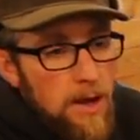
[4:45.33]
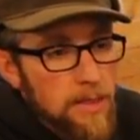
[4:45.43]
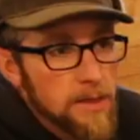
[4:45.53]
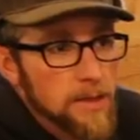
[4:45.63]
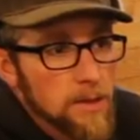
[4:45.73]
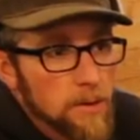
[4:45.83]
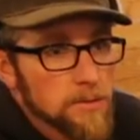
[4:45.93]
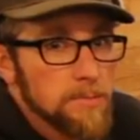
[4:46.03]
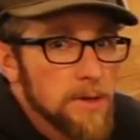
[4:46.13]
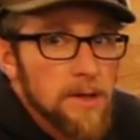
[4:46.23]
I think
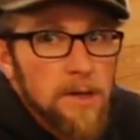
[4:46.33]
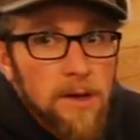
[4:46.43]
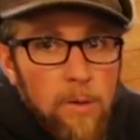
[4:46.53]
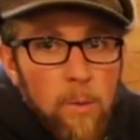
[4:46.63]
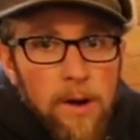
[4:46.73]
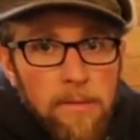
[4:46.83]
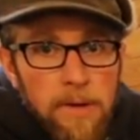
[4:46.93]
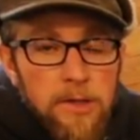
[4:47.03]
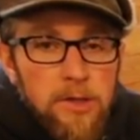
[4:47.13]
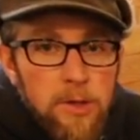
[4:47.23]
those would be one of
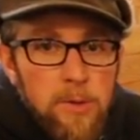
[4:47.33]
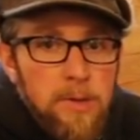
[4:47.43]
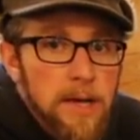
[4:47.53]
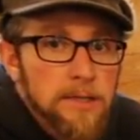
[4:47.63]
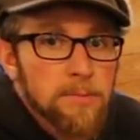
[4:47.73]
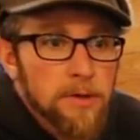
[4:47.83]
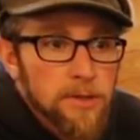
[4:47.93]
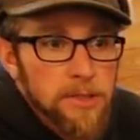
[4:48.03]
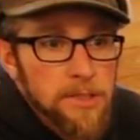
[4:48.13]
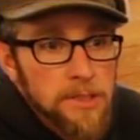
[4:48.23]
my two next
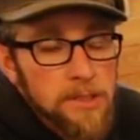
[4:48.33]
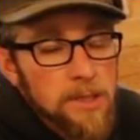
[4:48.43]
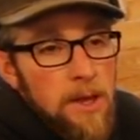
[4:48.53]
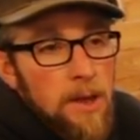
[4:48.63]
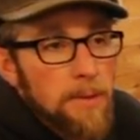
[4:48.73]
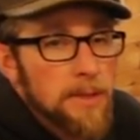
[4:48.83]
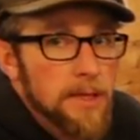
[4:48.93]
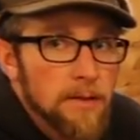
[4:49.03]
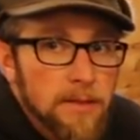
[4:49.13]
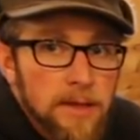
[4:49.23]
purchases. But
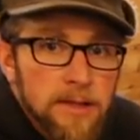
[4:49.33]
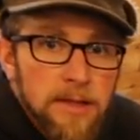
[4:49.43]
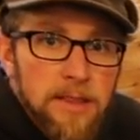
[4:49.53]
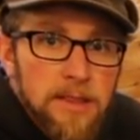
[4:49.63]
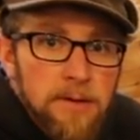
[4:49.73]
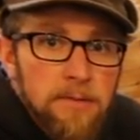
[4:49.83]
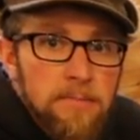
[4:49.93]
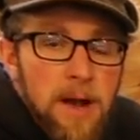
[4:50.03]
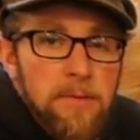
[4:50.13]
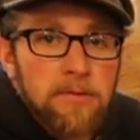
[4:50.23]
the other thing that I think
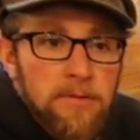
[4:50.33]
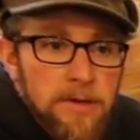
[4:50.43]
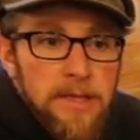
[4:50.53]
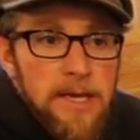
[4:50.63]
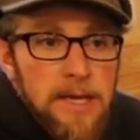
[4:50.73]
would come in really